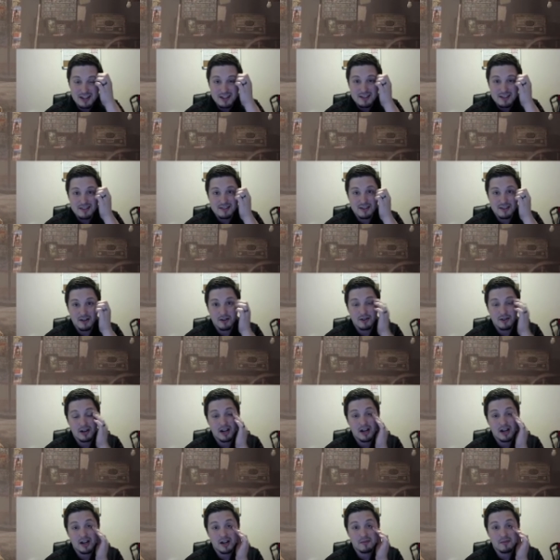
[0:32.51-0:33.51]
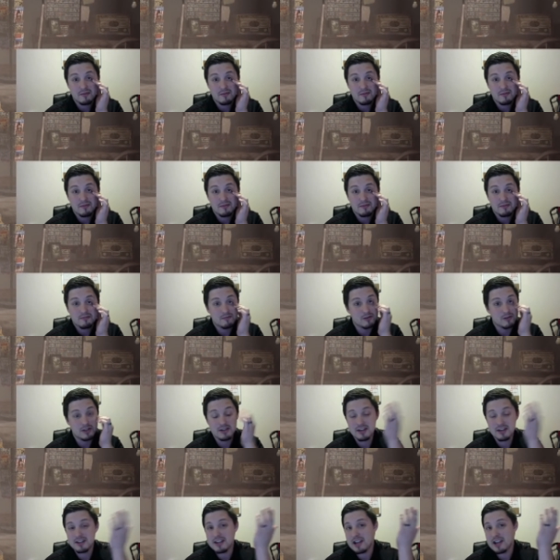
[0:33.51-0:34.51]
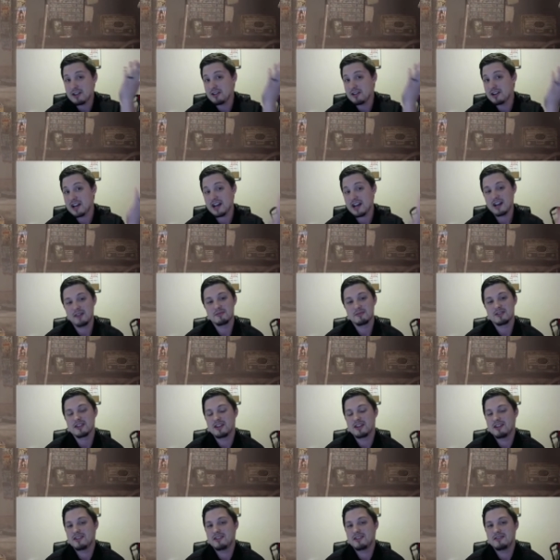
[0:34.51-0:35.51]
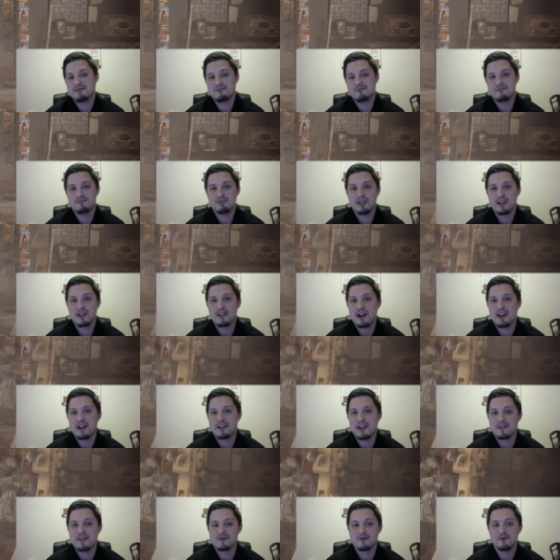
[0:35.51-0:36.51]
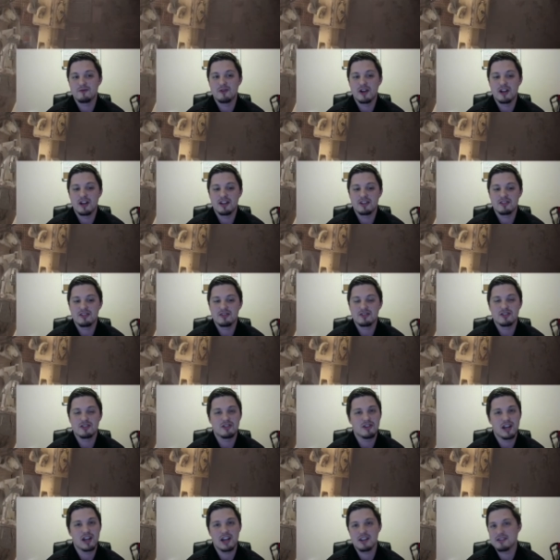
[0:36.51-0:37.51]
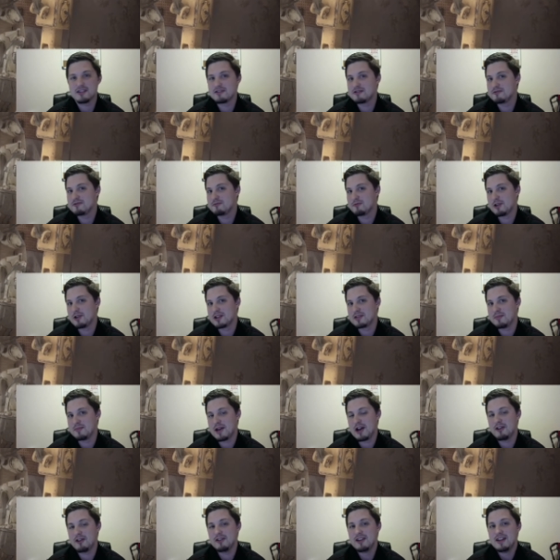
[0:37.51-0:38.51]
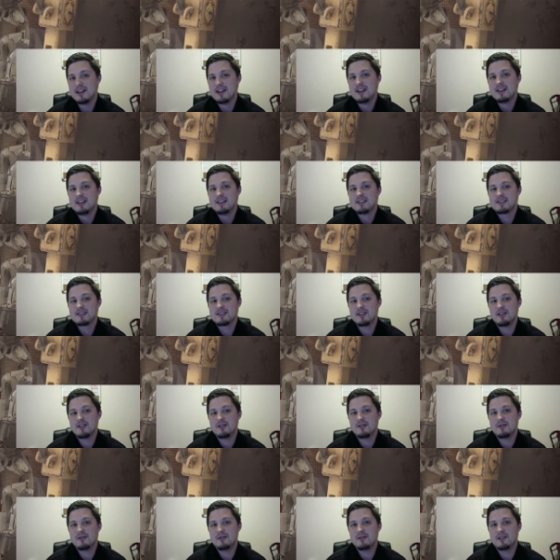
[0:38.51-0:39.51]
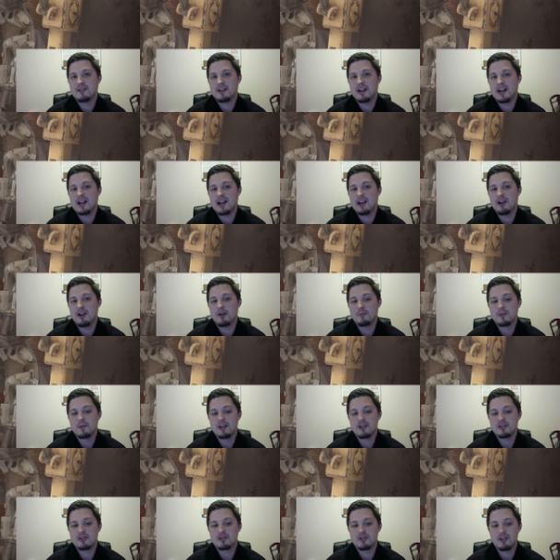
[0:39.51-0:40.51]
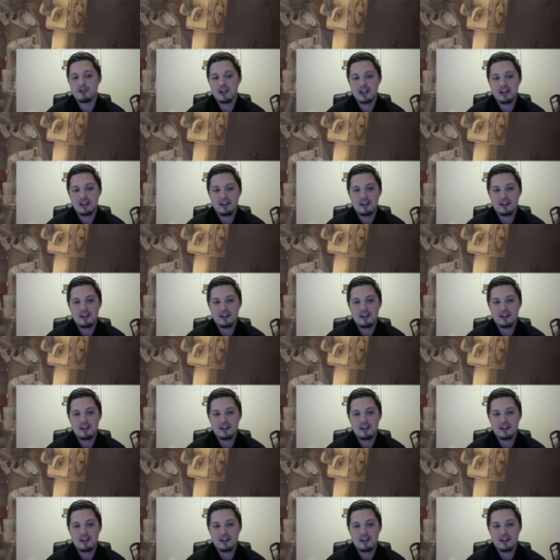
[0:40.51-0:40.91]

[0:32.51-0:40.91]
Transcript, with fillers: So we're just going to take a look at it. I'm just going to play around, have some fun, show you guys what it's about. So, I hope you enjoy it.